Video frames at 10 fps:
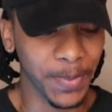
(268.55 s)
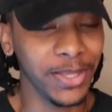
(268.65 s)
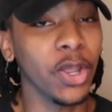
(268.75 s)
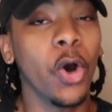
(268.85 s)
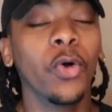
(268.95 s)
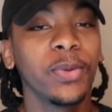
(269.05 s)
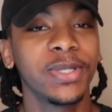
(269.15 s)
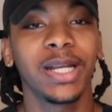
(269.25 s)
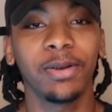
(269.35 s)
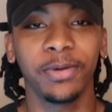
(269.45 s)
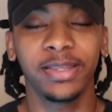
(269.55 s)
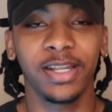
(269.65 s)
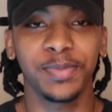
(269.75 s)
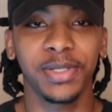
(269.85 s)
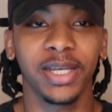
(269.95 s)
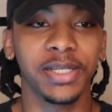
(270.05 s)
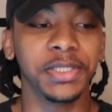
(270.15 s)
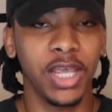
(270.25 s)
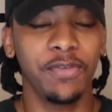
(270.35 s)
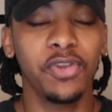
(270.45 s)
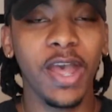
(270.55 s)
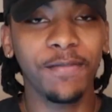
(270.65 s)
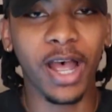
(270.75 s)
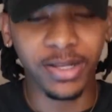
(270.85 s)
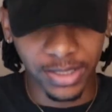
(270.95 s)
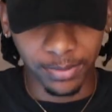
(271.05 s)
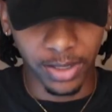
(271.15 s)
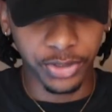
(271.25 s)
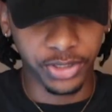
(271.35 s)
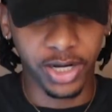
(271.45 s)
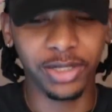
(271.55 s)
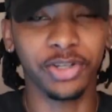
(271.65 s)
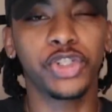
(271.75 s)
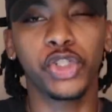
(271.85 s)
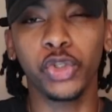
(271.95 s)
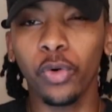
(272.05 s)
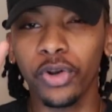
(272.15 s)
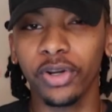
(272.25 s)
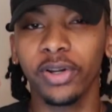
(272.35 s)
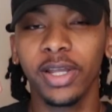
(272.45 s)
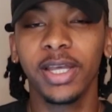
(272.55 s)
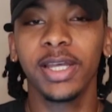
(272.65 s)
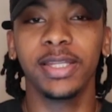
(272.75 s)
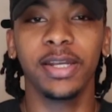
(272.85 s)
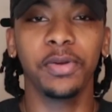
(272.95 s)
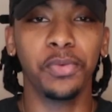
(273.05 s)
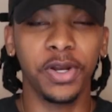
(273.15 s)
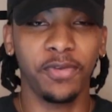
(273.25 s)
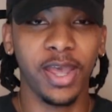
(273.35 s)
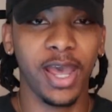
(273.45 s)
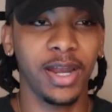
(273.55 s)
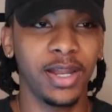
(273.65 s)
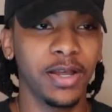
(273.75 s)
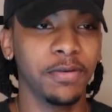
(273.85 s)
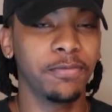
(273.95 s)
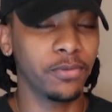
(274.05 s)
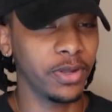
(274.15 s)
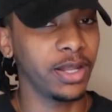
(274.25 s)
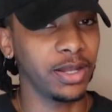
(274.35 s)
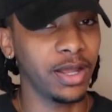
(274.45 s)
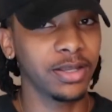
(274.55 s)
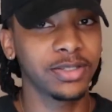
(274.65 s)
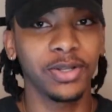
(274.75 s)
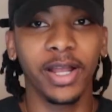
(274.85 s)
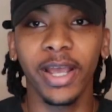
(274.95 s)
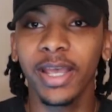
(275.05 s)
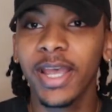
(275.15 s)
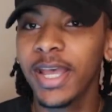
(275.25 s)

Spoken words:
And the only reason I regret that is because if you have high top locks, your hair looks shorter than it would if you had a full head lock. So like,